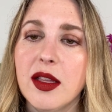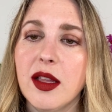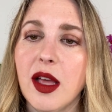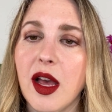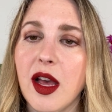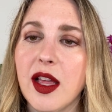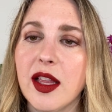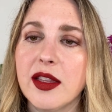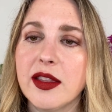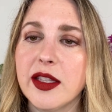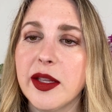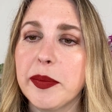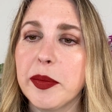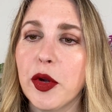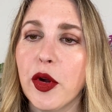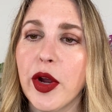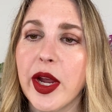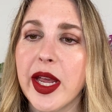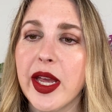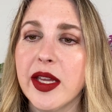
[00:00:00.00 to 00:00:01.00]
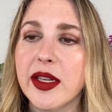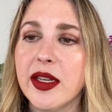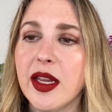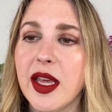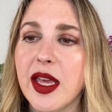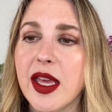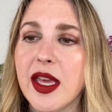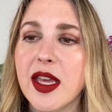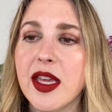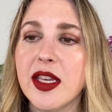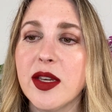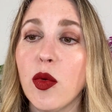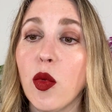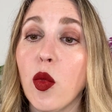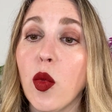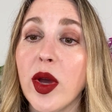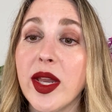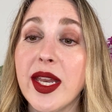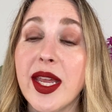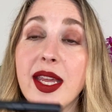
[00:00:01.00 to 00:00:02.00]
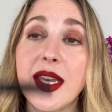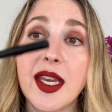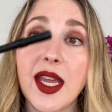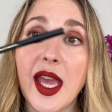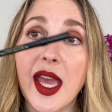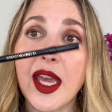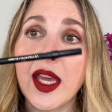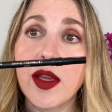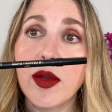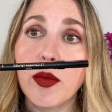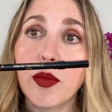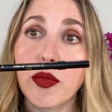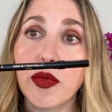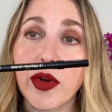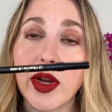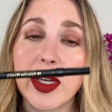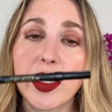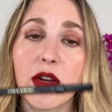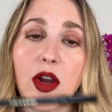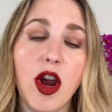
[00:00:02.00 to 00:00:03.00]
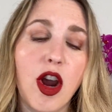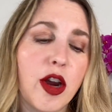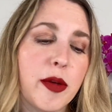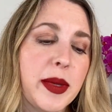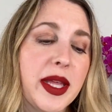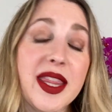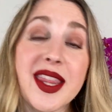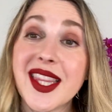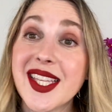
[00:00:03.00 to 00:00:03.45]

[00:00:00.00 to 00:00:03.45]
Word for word: uh, lip crayon in one eighty-eight Brun Carmen.